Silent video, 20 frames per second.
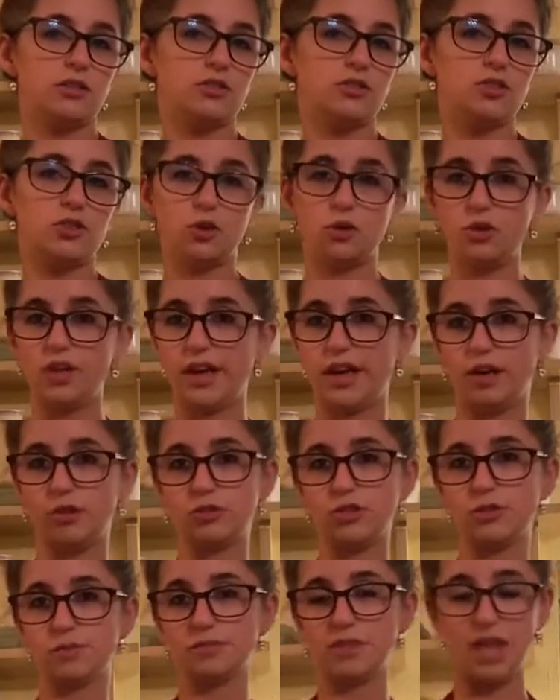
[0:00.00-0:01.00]
Toll
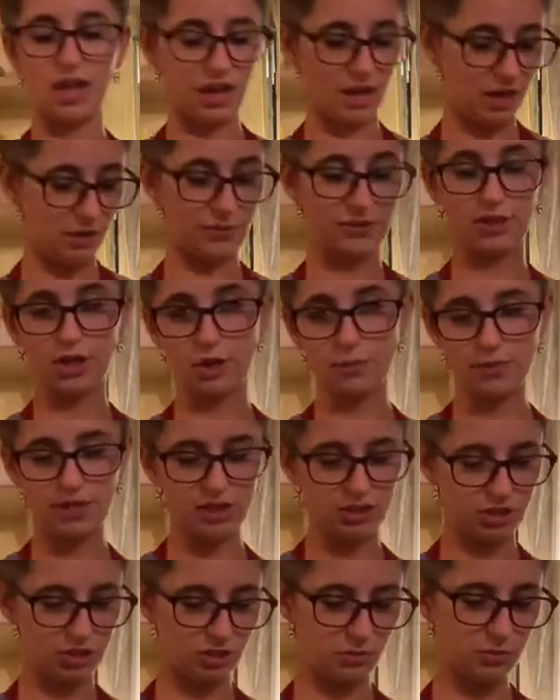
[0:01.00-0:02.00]
House, but they are
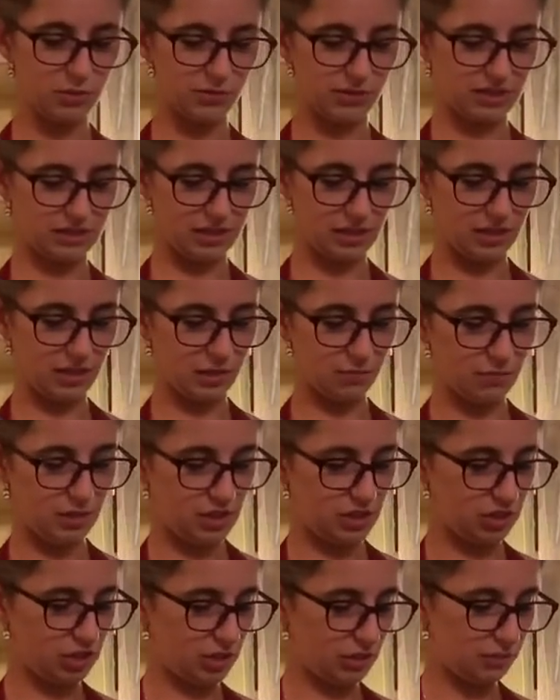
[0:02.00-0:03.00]
mini chips because I like
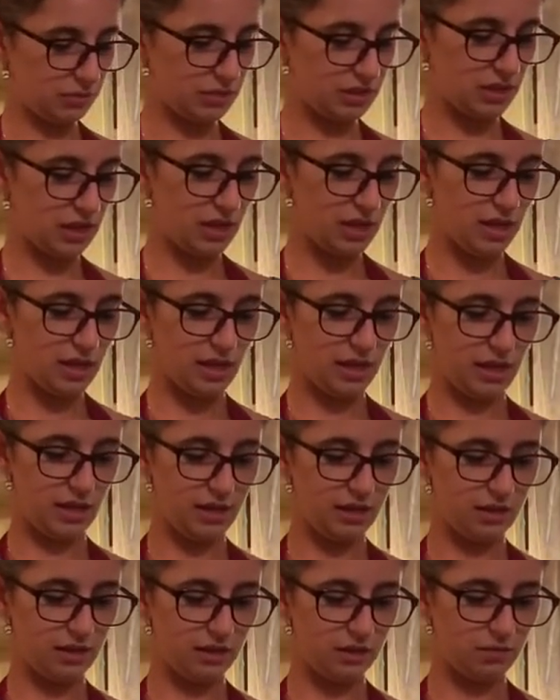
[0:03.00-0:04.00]
mini chips
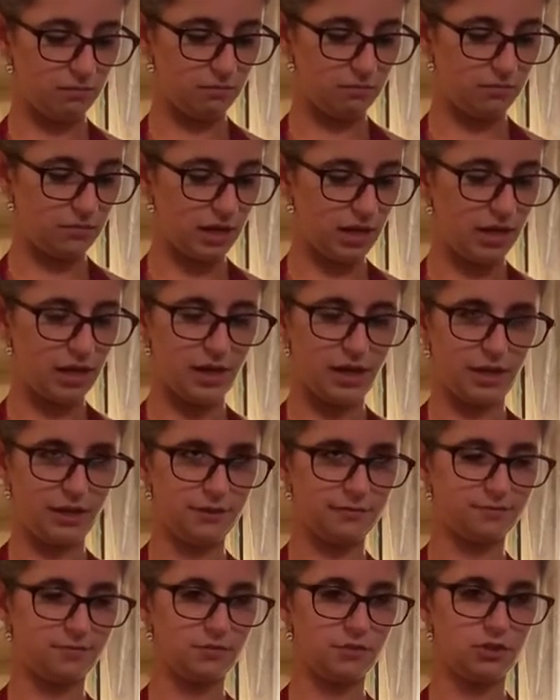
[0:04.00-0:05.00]
in my
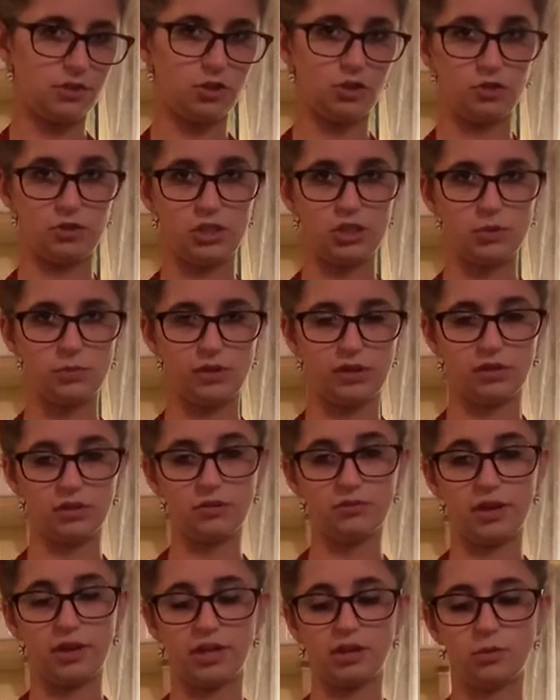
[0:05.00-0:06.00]
cookies better than
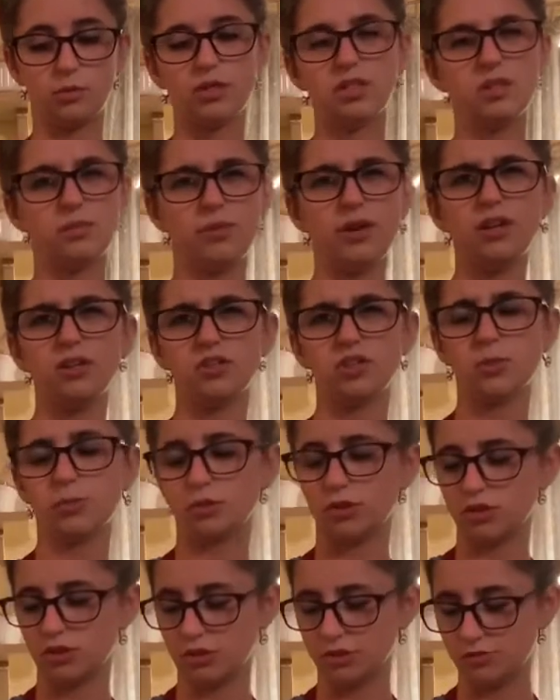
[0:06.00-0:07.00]
regular ones. Better
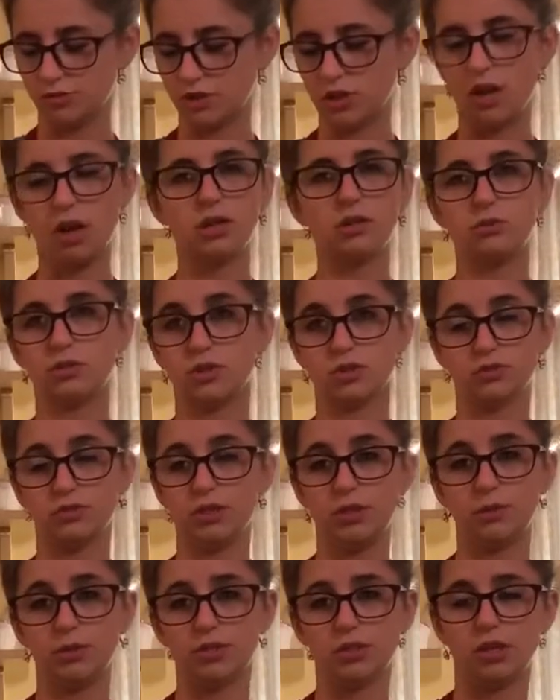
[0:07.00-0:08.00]
dispersion of chocolate, which is
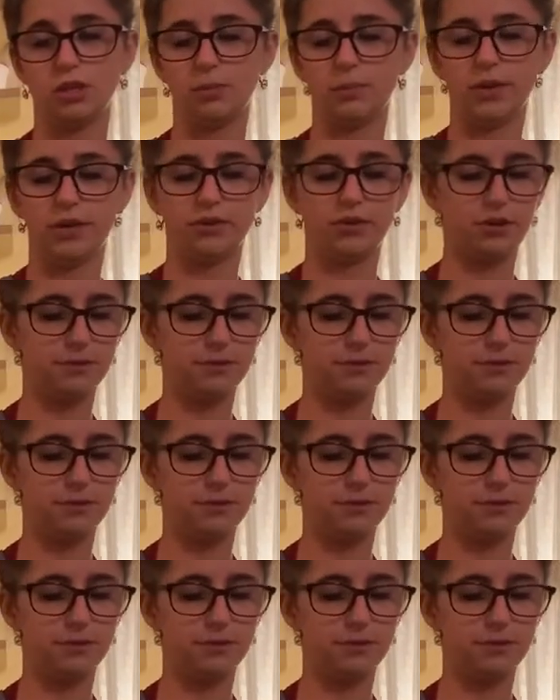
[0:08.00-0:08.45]
really what it's all about.